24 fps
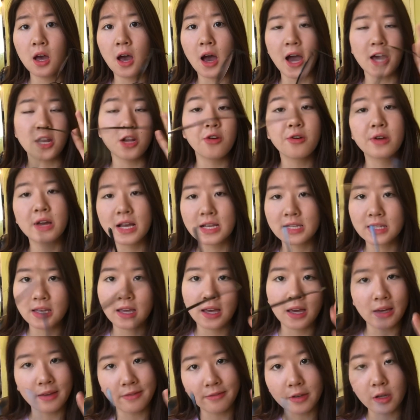I know you guys
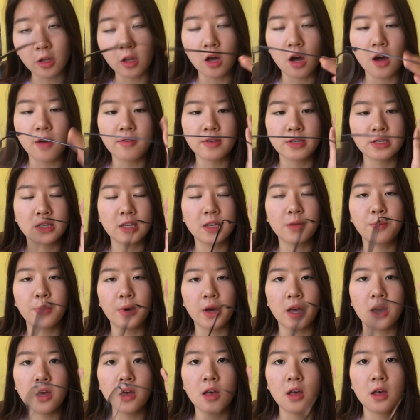can't feel it obviously,
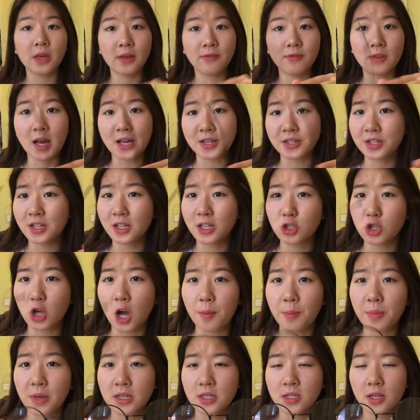but if you accidentally drop it,